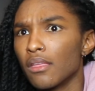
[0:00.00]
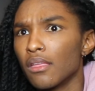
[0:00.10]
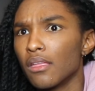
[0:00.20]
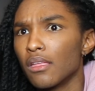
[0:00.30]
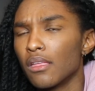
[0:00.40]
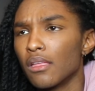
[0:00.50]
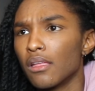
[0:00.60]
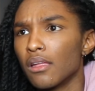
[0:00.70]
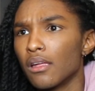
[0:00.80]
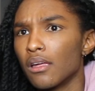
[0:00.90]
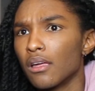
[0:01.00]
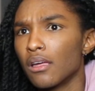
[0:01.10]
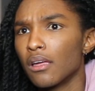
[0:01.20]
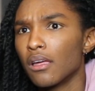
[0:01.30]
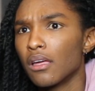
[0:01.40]

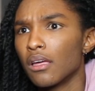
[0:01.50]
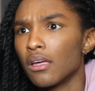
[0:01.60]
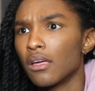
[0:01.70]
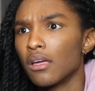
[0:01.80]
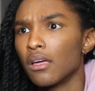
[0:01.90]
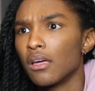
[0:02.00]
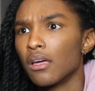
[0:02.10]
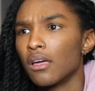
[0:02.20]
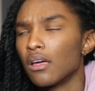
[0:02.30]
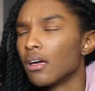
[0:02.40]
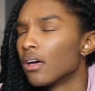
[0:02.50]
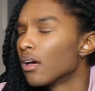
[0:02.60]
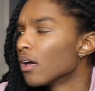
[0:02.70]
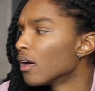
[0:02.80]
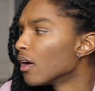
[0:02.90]

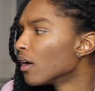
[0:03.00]
This person isn't speaking.